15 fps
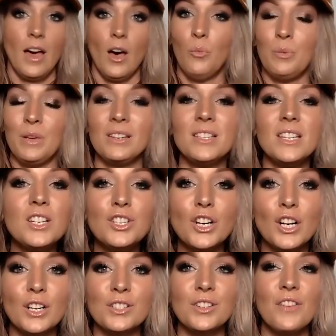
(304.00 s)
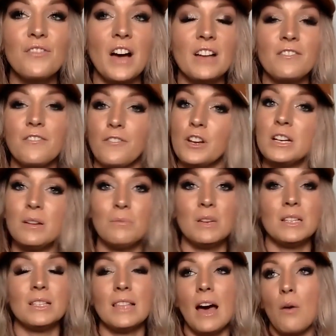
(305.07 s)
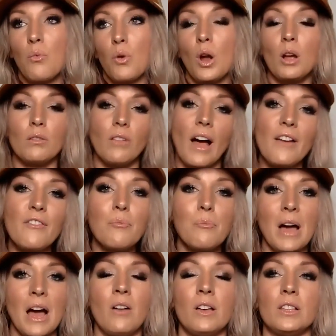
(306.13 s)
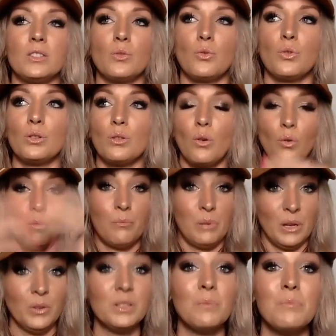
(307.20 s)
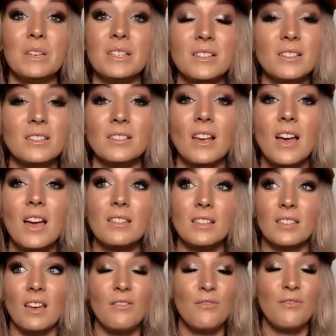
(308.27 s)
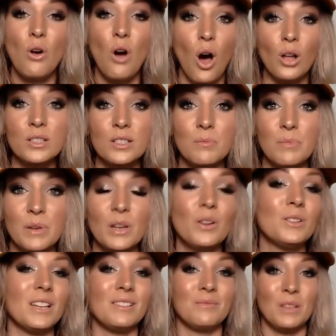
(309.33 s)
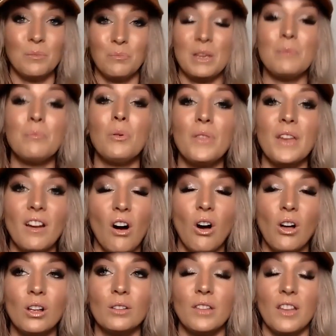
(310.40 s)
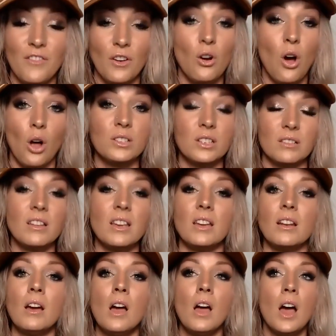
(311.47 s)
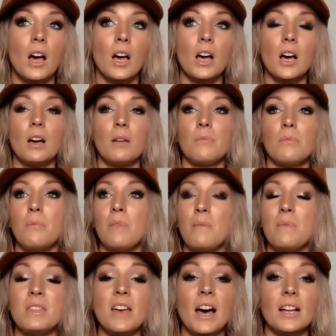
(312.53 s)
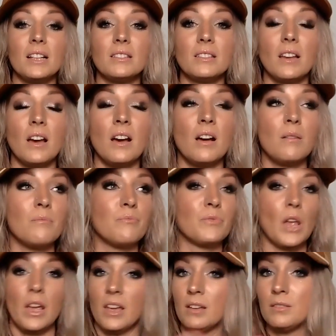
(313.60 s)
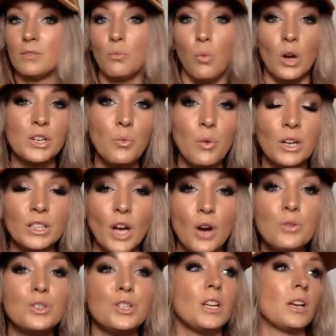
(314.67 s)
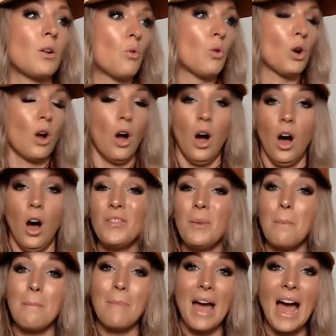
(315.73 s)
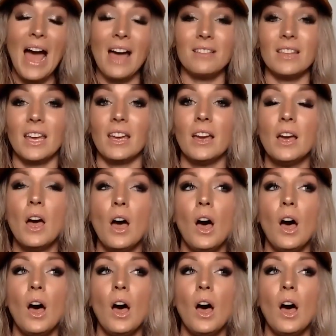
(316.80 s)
helping teachers find freedom in that work-life balance, or build a business that they feel called to build and the people they feel called to lead. Maybe that's in one-to-one coaching or on the mat. Like